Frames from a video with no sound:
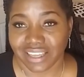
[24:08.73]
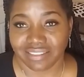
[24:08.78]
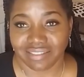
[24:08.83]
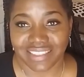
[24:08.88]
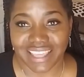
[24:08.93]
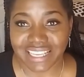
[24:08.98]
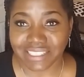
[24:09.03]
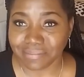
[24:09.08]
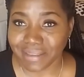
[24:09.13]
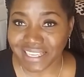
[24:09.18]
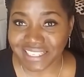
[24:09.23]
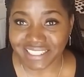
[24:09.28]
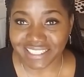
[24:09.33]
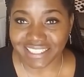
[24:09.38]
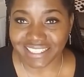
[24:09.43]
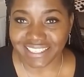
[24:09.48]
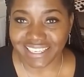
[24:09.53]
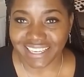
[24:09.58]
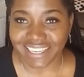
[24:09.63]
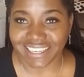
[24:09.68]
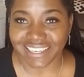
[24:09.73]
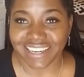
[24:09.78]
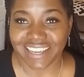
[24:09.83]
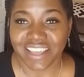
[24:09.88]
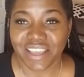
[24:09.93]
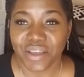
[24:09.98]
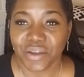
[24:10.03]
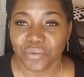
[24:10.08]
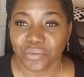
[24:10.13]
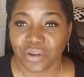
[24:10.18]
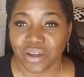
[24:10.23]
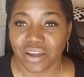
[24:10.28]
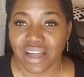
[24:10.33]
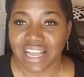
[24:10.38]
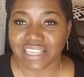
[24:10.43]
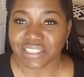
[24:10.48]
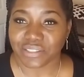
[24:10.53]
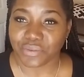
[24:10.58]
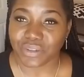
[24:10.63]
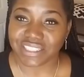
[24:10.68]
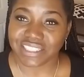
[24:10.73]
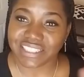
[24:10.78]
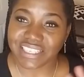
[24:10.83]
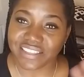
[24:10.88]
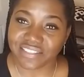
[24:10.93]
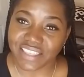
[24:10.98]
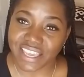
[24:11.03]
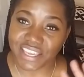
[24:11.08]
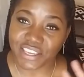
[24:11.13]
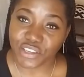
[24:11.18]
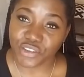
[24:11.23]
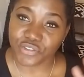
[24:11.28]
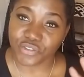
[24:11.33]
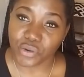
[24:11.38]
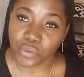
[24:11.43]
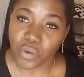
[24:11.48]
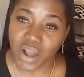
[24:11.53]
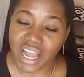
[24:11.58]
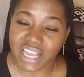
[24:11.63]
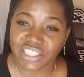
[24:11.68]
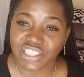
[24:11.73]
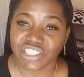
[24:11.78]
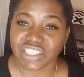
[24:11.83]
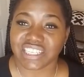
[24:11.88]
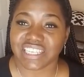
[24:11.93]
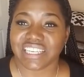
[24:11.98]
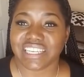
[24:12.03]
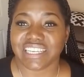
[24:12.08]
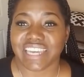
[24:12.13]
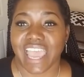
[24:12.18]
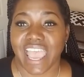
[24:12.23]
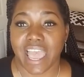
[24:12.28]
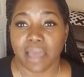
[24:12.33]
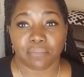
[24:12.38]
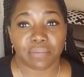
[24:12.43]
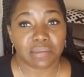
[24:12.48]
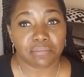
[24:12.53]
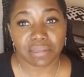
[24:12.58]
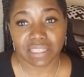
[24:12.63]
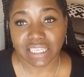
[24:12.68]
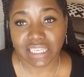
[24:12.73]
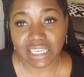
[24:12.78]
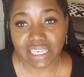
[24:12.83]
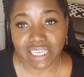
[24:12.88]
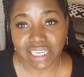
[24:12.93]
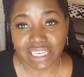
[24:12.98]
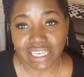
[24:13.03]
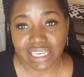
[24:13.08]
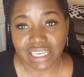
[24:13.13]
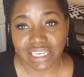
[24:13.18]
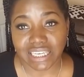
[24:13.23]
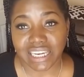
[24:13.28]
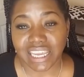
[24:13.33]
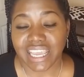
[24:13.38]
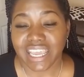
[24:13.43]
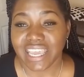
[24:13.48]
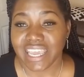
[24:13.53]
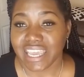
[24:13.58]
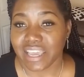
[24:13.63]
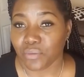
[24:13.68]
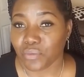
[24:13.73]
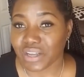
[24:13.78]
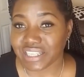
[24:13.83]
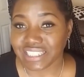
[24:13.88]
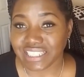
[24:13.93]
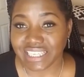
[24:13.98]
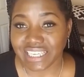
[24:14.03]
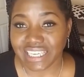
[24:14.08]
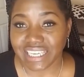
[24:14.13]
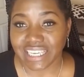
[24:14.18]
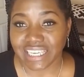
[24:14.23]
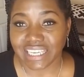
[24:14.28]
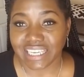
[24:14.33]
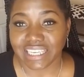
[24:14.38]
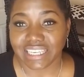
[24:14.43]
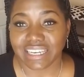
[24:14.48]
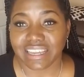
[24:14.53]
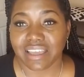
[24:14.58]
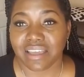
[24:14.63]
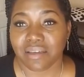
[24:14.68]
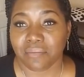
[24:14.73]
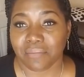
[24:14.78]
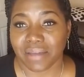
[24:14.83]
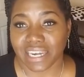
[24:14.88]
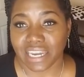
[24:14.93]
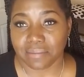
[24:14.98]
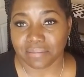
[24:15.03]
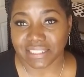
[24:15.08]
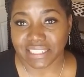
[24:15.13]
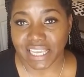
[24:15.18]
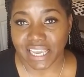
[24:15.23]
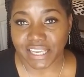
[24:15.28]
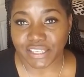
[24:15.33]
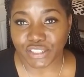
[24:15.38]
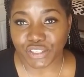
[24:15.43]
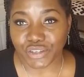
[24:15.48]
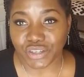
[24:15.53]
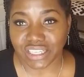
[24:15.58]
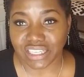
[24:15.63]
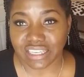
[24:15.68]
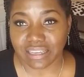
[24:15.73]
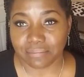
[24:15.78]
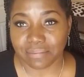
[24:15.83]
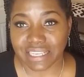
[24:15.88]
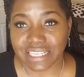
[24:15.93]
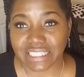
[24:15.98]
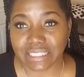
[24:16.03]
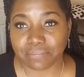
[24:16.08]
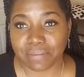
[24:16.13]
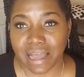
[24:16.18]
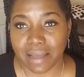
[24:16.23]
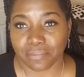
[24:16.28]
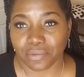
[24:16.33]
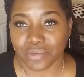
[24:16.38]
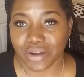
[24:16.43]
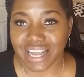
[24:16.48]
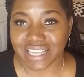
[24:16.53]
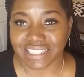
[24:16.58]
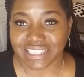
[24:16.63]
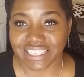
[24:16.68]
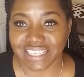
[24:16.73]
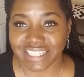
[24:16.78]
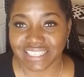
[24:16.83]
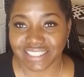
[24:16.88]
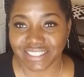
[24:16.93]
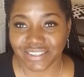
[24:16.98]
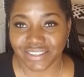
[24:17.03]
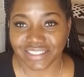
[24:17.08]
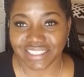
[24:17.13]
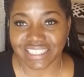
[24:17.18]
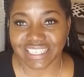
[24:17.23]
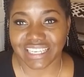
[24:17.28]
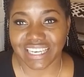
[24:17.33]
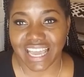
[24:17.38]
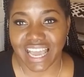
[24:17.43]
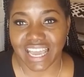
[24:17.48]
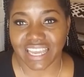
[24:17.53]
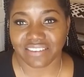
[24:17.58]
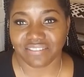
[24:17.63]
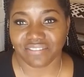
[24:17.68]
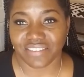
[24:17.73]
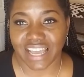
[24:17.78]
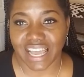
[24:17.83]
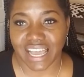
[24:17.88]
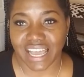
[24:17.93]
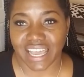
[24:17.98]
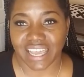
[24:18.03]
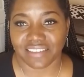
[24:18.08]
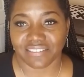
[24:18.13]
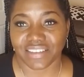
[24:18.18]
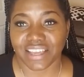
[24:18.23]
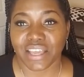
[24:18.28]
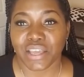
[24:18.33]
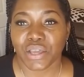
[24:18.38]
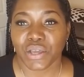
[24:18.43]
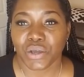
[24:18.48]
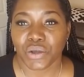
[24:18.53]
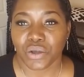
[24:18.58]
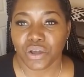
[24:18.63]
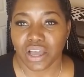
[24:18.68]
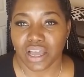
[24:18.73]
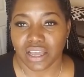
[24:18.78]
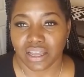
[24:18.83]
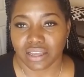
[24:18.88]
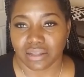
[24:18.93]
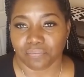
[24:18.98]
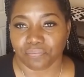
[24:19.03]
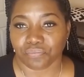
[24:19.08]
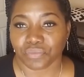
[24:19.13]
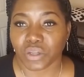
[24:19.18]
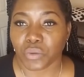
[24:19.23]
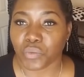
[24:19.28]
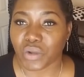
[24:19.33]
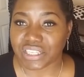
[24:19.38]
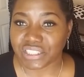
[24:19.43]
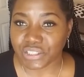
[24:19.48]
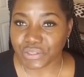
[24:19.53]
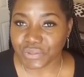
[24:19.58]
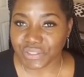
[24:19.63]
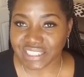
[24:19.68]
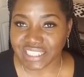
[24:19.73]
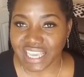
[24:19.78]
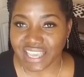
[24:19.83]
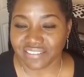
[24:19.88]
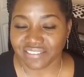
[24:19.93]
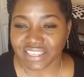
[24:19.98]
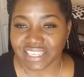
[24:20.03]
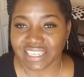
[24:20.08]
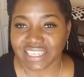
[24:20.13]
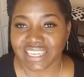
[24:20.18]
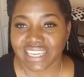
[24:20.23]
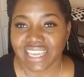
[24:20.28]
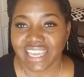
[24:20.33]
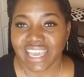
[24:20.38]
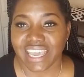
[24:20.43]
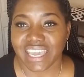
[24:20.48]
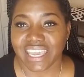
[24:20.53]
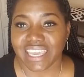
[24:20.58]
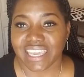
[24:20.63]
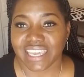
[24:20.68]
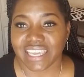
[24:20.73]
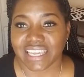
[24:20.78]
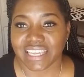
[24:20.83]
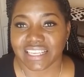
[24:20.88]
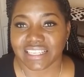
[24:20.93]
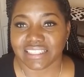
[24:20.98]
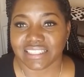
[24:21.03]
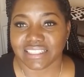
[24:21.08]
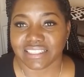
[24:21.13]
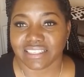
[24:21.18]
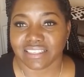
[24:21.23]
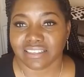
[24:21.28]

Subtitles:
that's basically it. Well, I just want to say thank you for watching. Happy blinging. And once again, my name is Angel Clemens, Paparazzi Consultant 95127, and